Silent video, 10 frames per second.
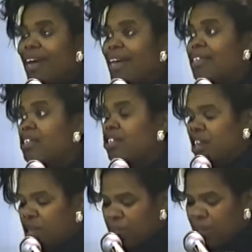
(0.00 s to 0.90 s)
Ladies and
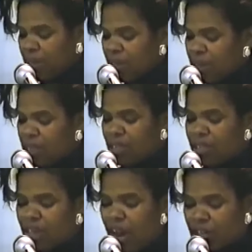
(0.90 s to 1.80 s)
gentlemen, this
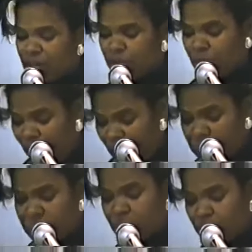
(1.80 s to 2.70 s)
is Dr.
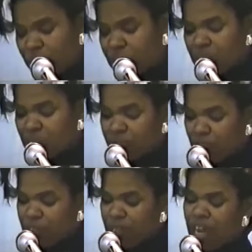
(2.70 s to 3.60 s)
Amos Wilson's
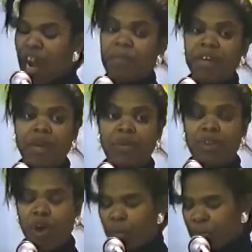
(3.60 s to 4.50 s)
first time here
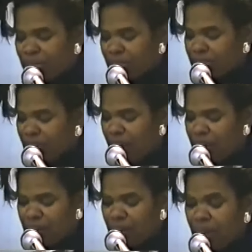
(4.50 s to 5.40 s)
with Omics
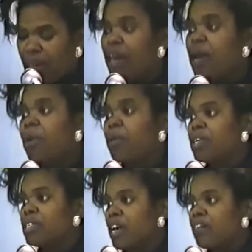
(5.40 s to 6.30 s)
Society, but
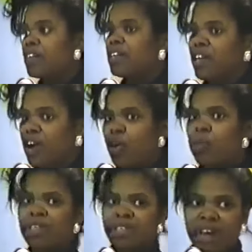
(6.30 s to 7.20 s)
we definitely
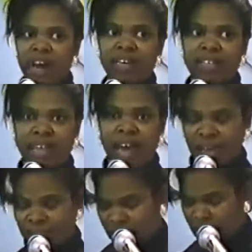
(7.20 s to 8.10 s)
hope it's not his
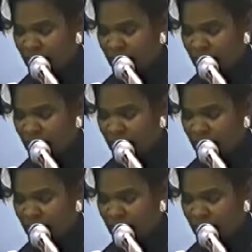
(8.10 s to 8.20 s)
last.